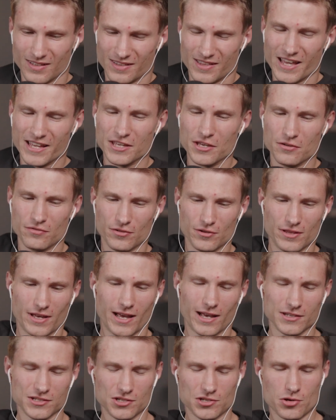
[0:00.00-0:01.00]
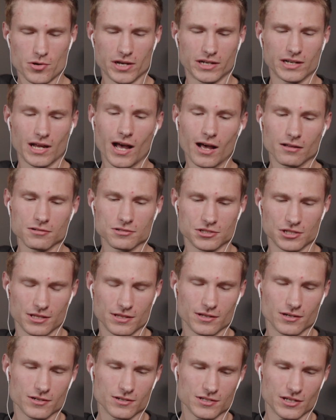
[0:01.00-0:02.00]
Thank you for that. So you acknowledge that
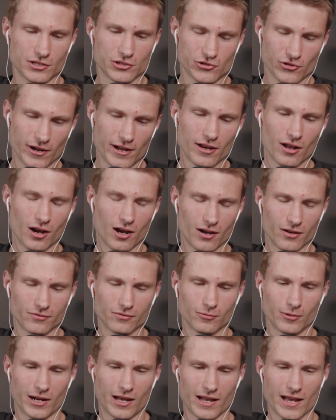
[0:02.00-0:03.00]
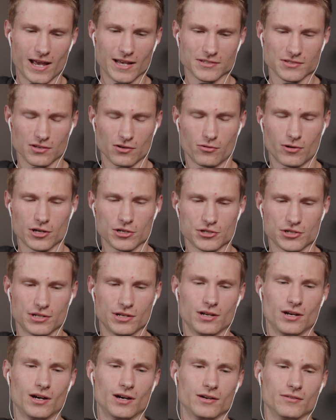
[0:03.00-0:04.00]
there is a trade-off when I asked the
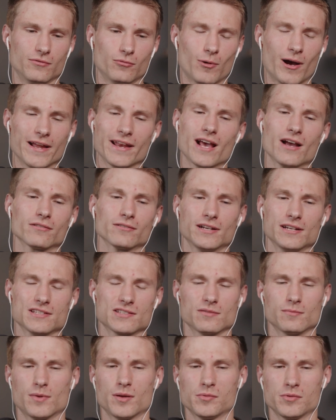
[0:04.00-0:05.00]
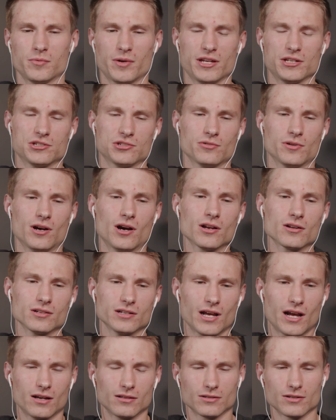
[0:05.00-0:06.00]
question of why not raise the minimum wage to
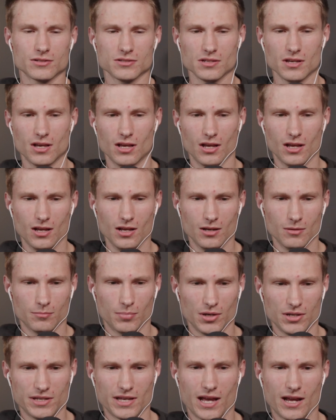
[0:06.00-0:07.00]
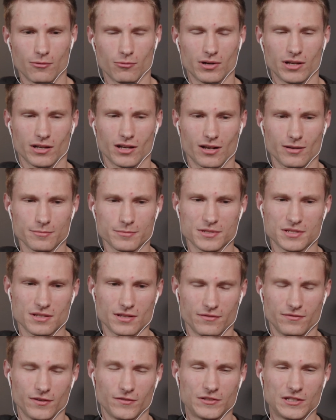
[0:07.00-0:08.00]
$100. But yet when it comes to
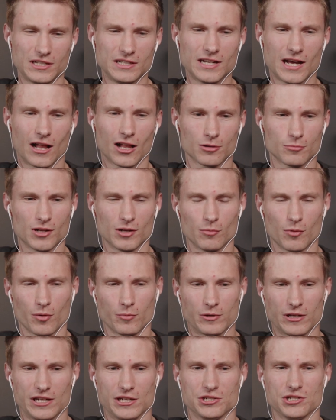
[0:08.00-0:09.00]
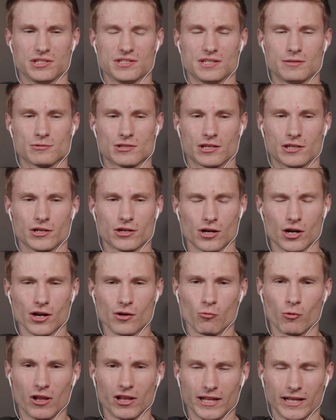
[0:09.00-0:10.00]
the $15 minimum wage, it seems like you're
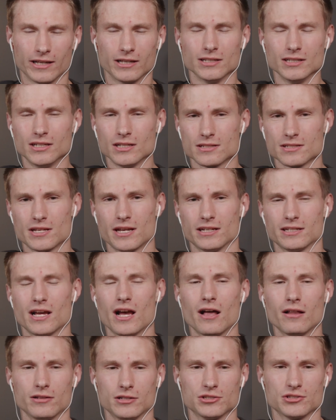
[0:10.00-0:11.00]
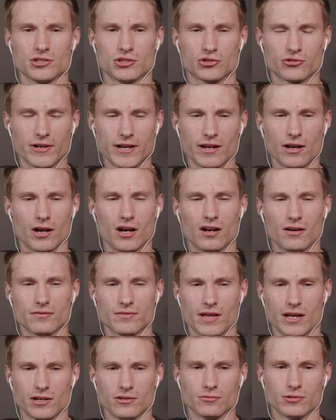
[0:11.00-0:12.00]
unwilling to acknowledge the
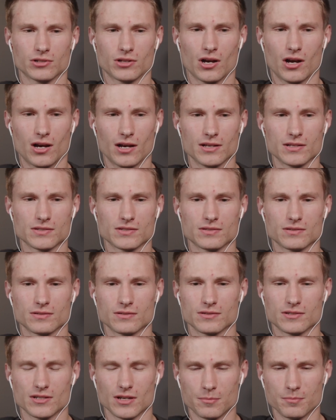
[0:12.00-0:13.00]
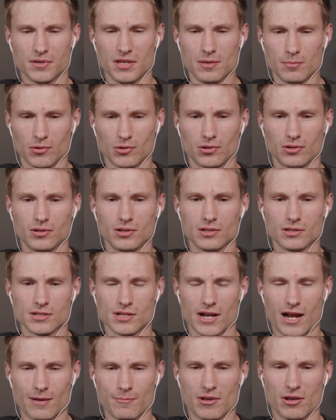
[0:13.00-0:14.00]
trade-off that it would cause some people
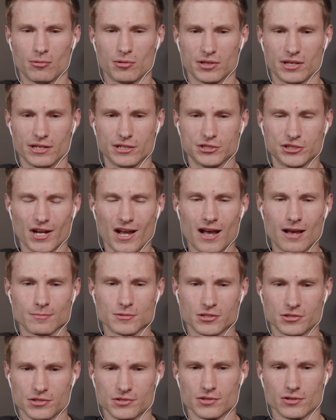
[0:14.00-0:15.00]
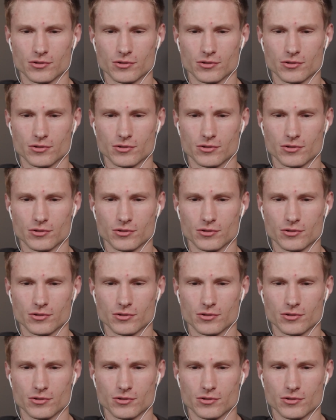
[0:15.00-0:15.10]
to not be able to get jobs, such as